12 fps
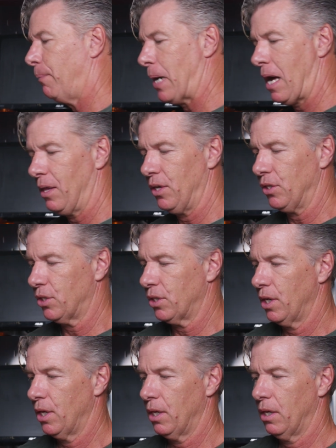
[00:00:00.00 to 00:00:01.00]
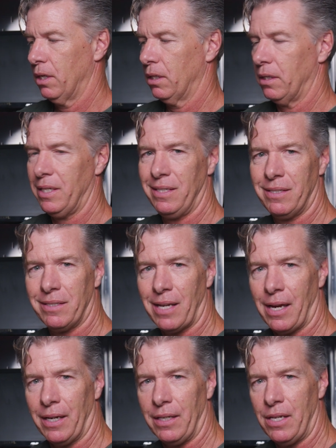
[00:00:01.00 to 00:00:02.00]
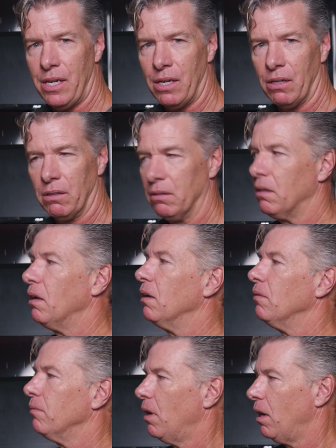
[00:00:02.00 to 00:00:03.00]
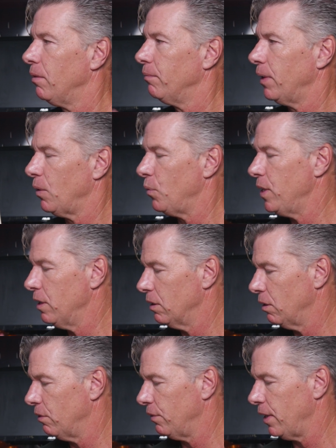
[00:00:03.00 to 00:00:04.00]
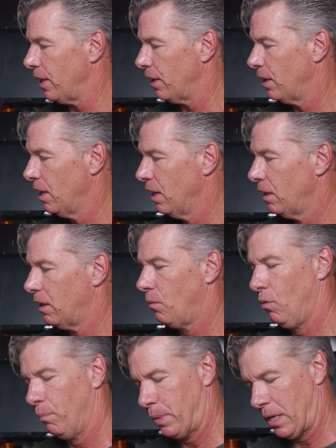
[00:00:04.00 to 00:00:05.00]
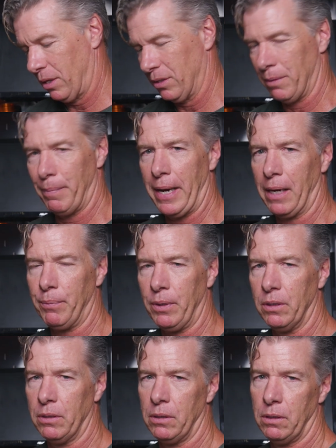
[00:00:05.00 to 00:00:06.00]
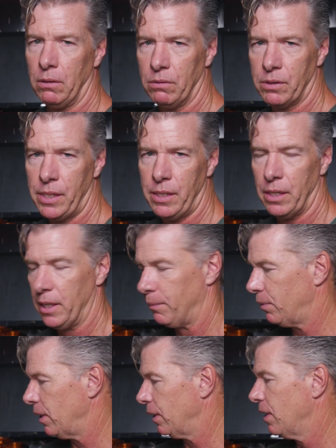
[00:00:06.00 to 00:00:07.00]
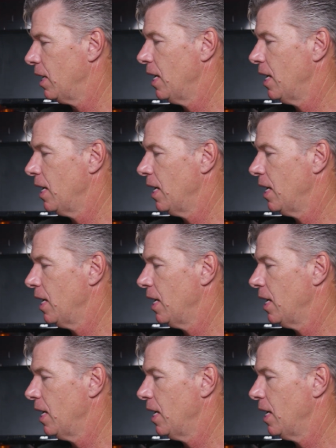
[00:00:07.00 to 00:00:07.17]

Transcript: polish this side here on my wheel over there. I won't polish the back because you don't see the damn thing.